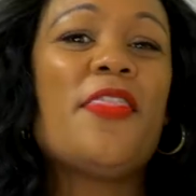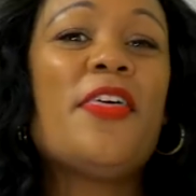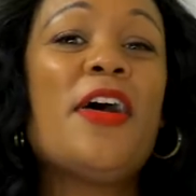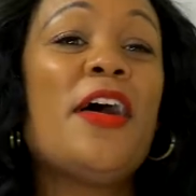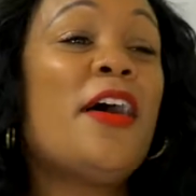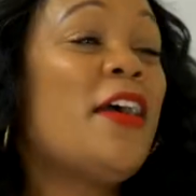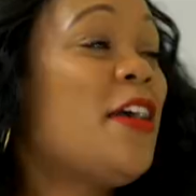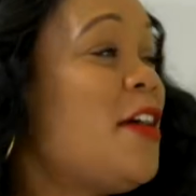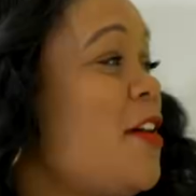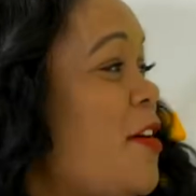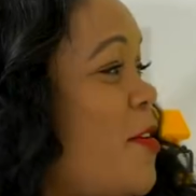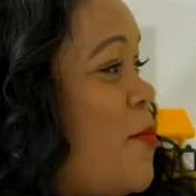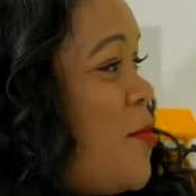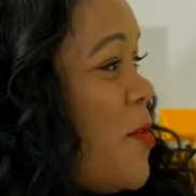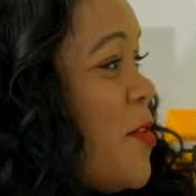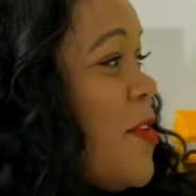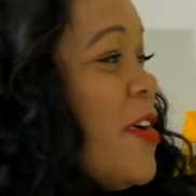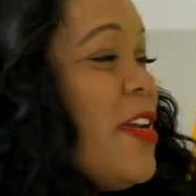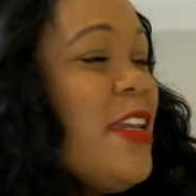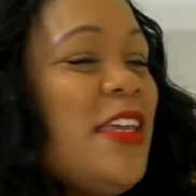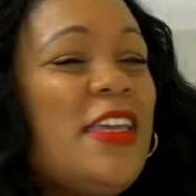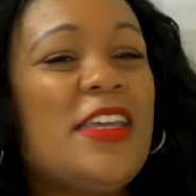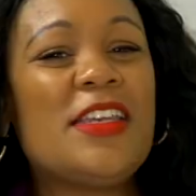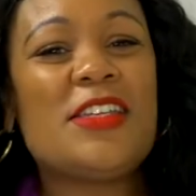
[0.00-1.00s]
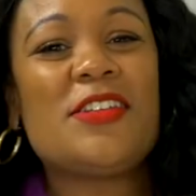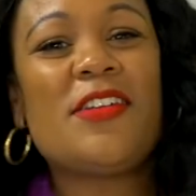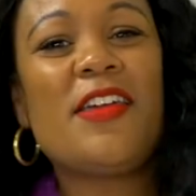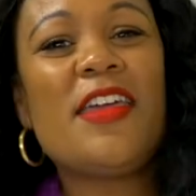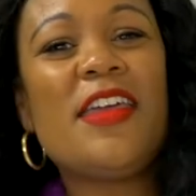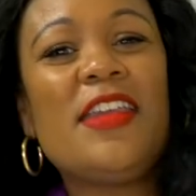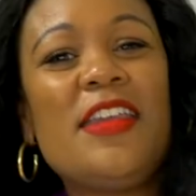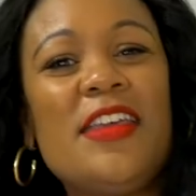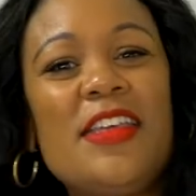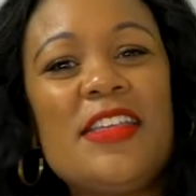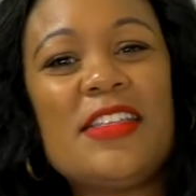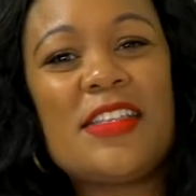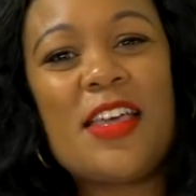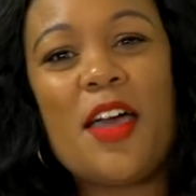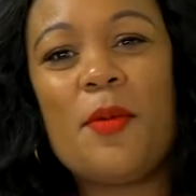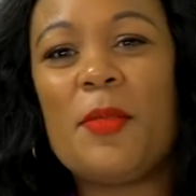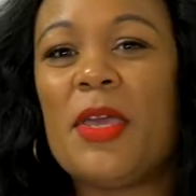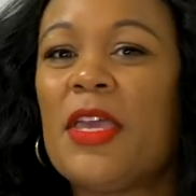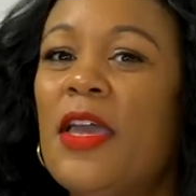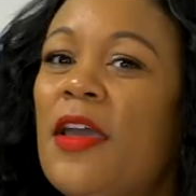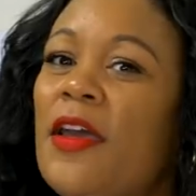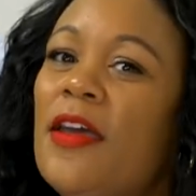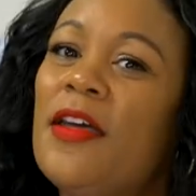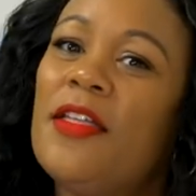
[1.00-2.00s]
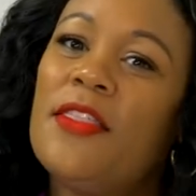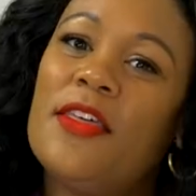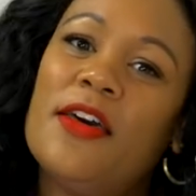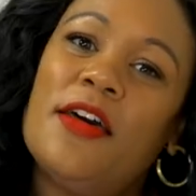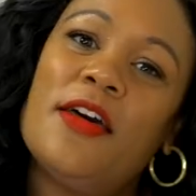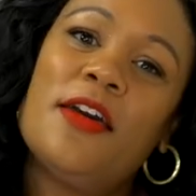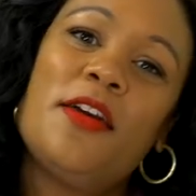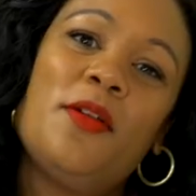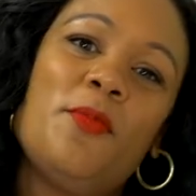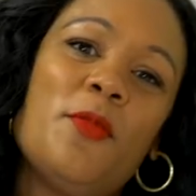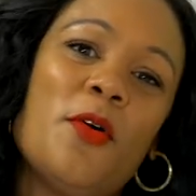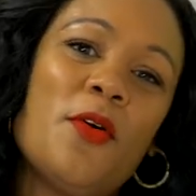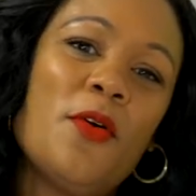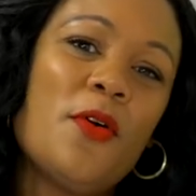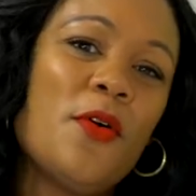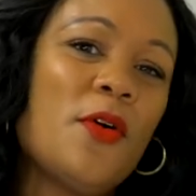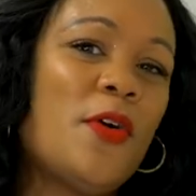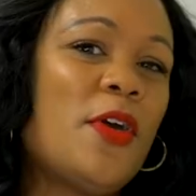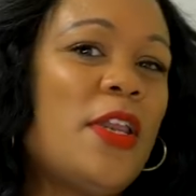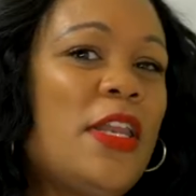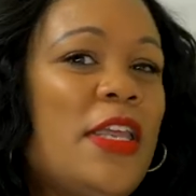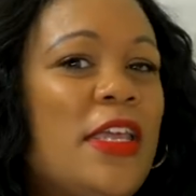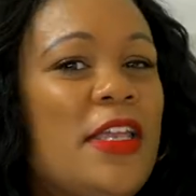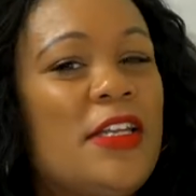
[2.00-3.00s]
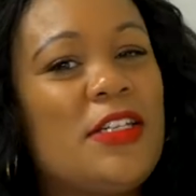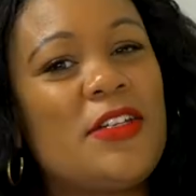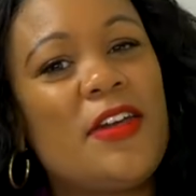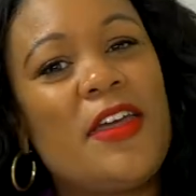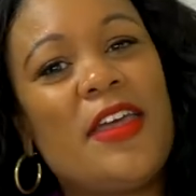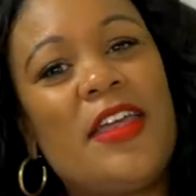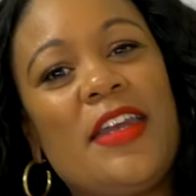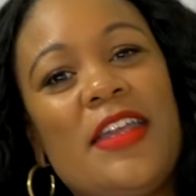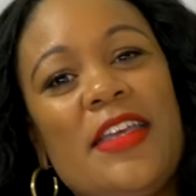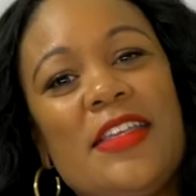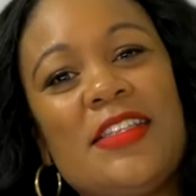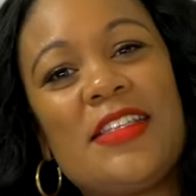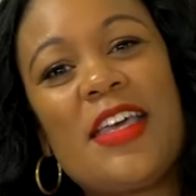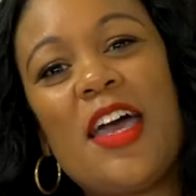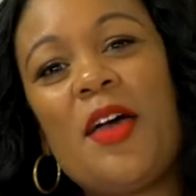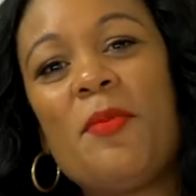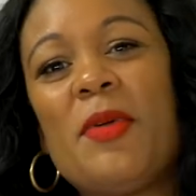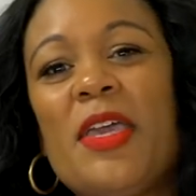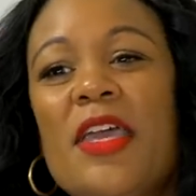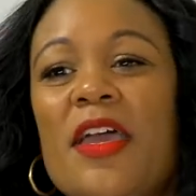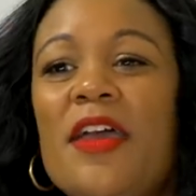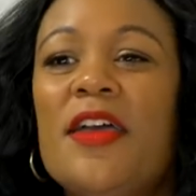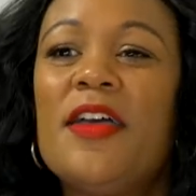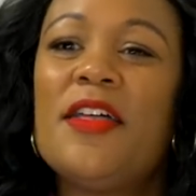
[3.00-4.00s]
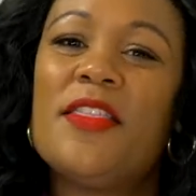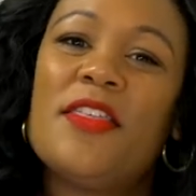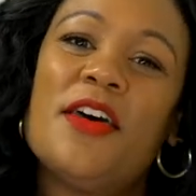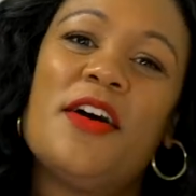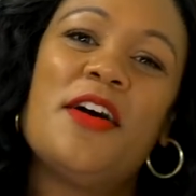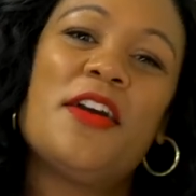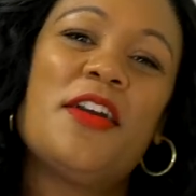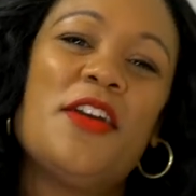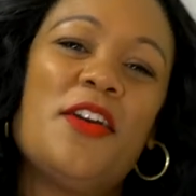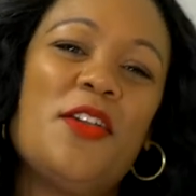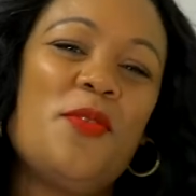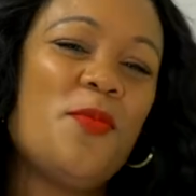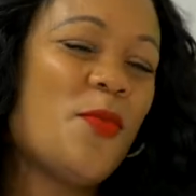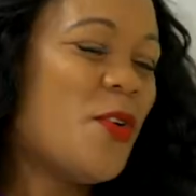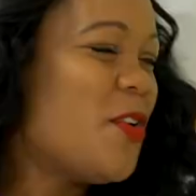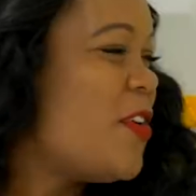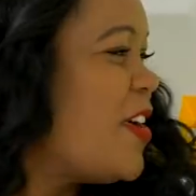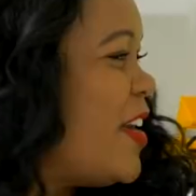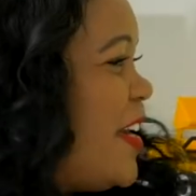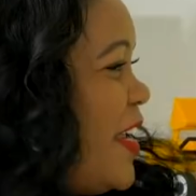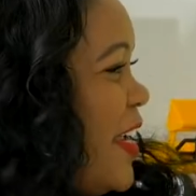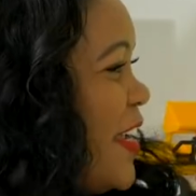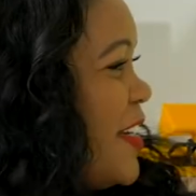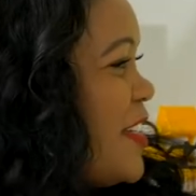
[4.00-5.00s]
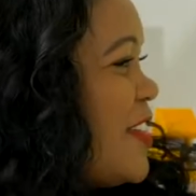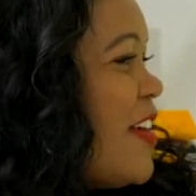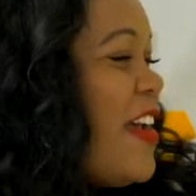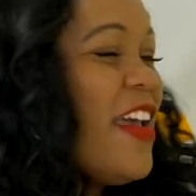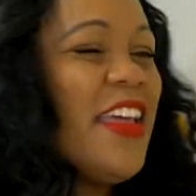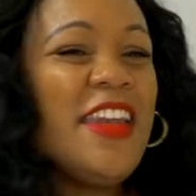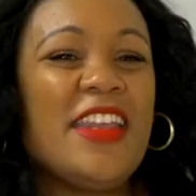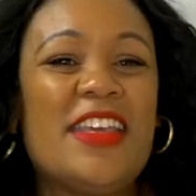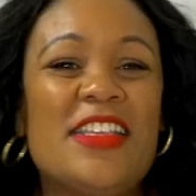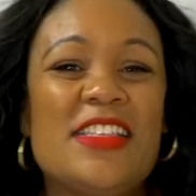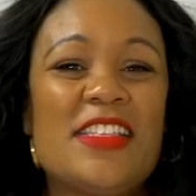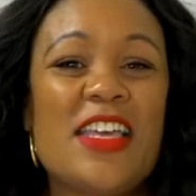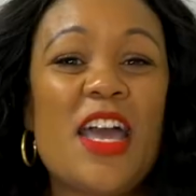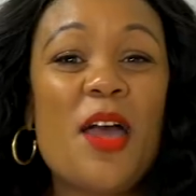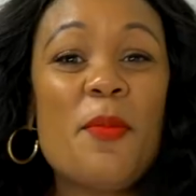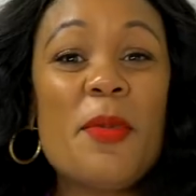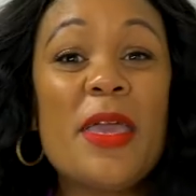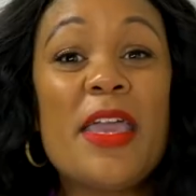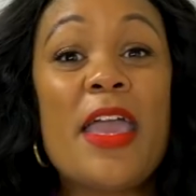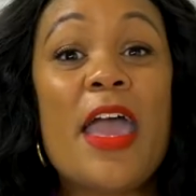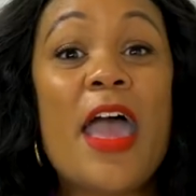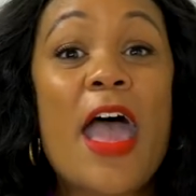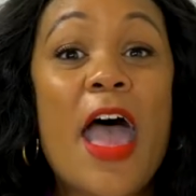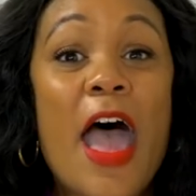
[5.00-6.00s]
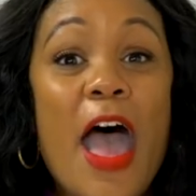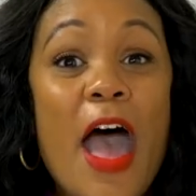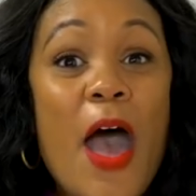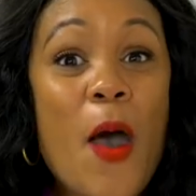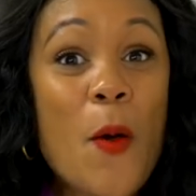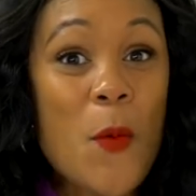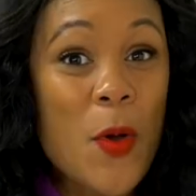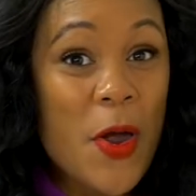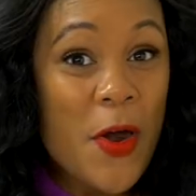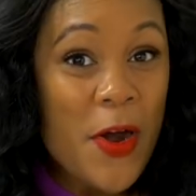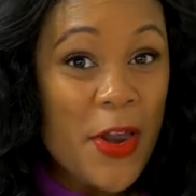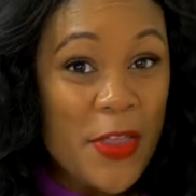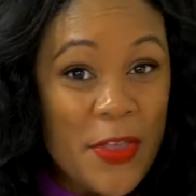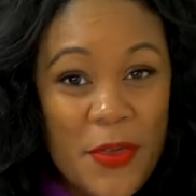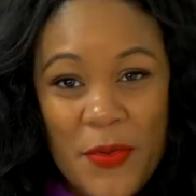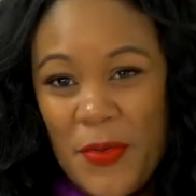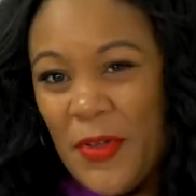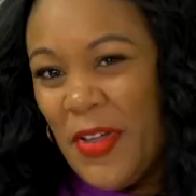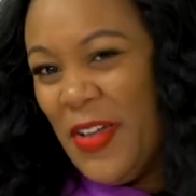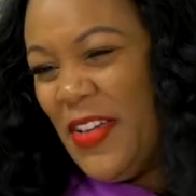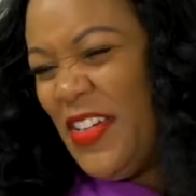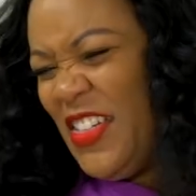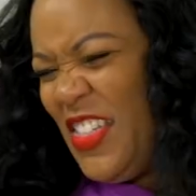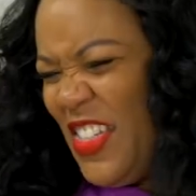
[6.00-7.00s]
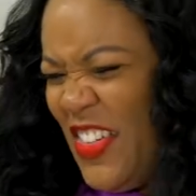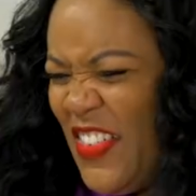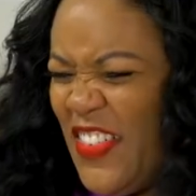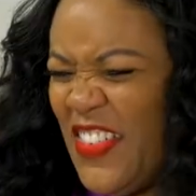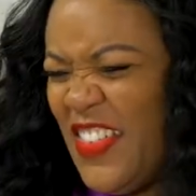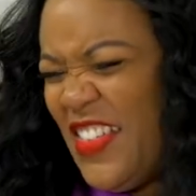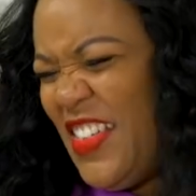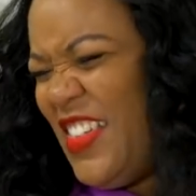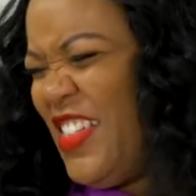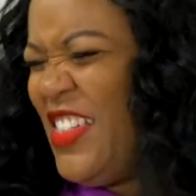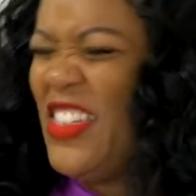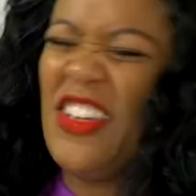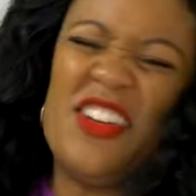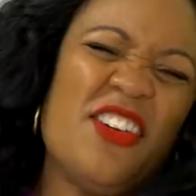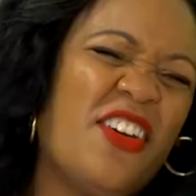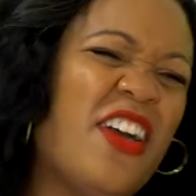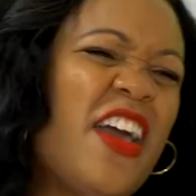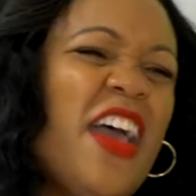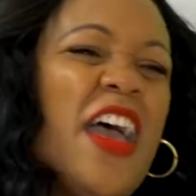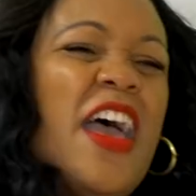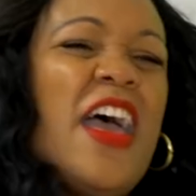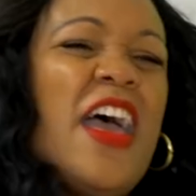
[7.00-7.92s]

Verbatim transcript: The good morning train is coming. The good morning train is coming. The good morning train is coming. How are you? Choo choo.